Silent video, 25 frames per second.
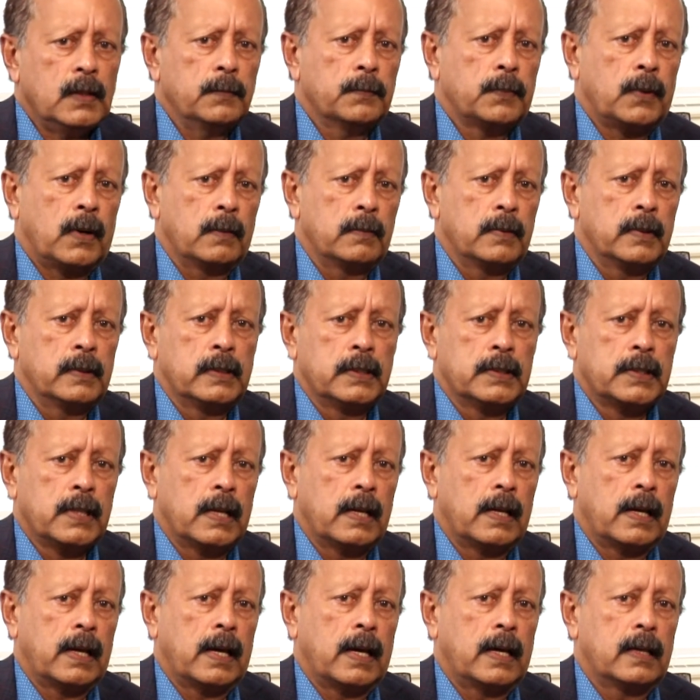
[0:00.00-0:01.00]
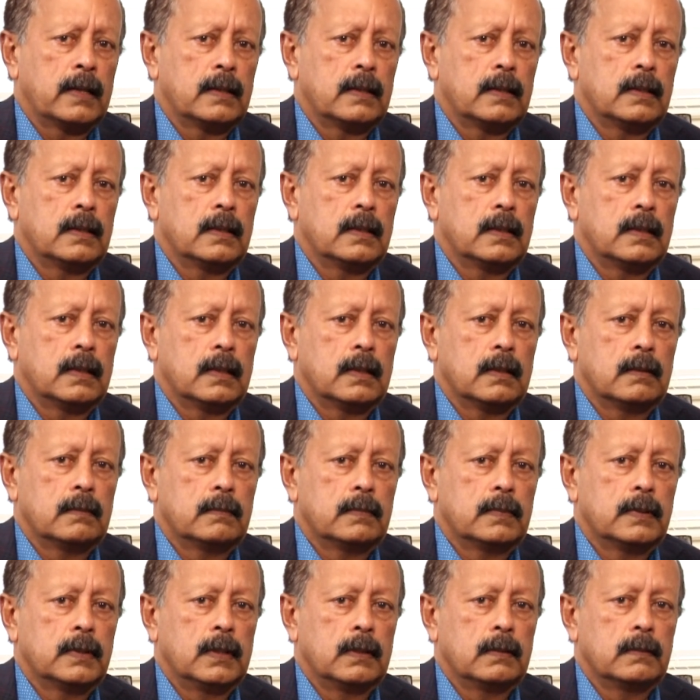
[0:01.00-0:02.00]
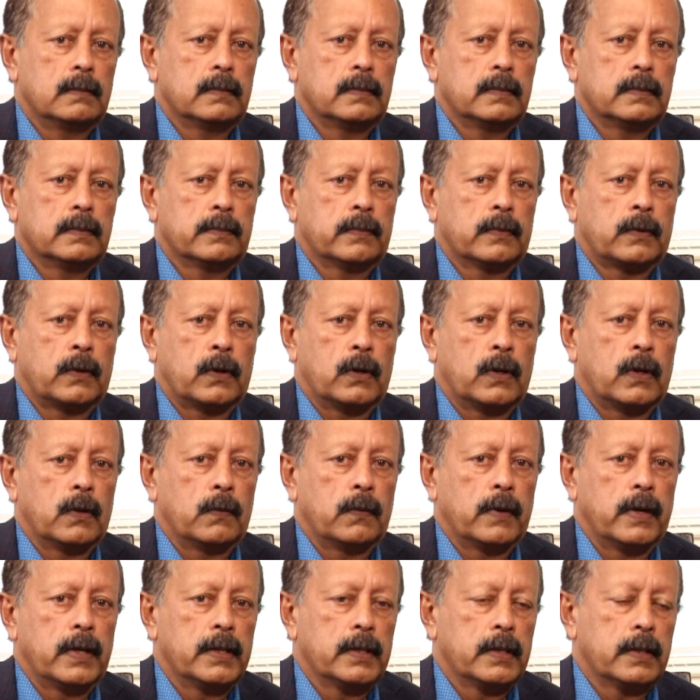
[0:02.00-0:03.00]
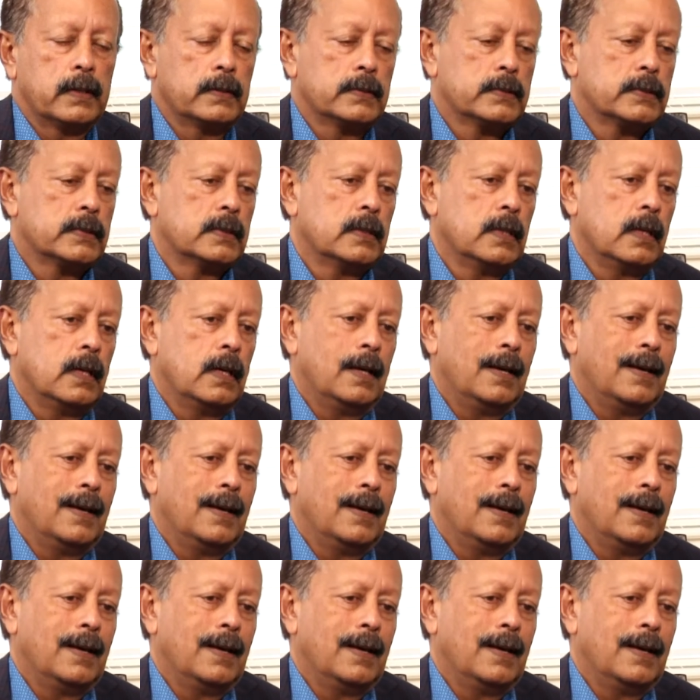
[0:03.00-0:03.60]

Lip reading: probably the teller had coronavirus,